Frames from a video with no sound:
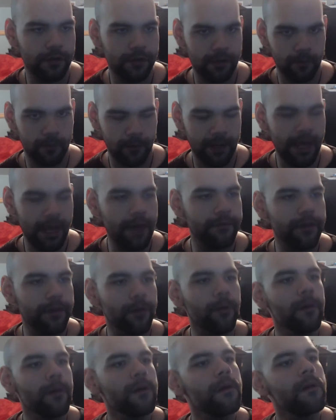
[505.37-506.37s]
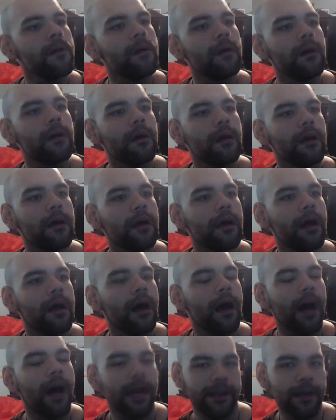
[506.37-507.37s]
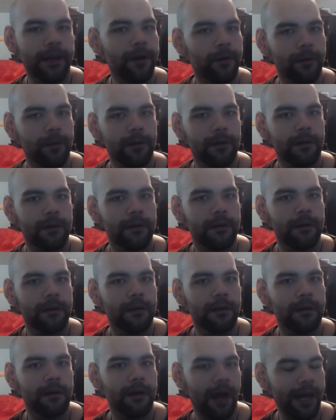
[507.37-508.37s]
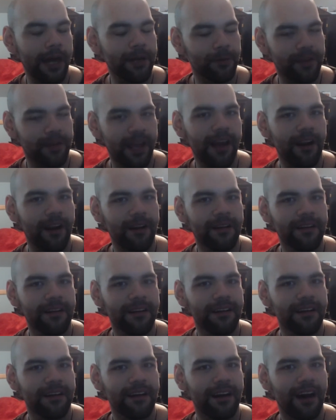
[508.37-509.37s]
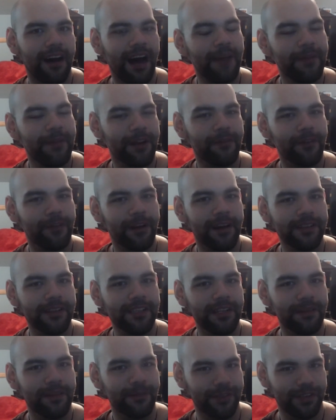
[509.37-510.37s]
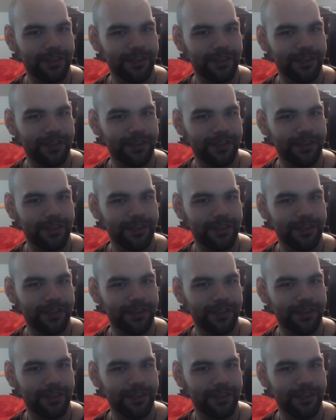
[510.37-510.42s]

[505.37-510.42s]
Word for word: and what have you. I know. I don't care. I'm here for Godzilla vs.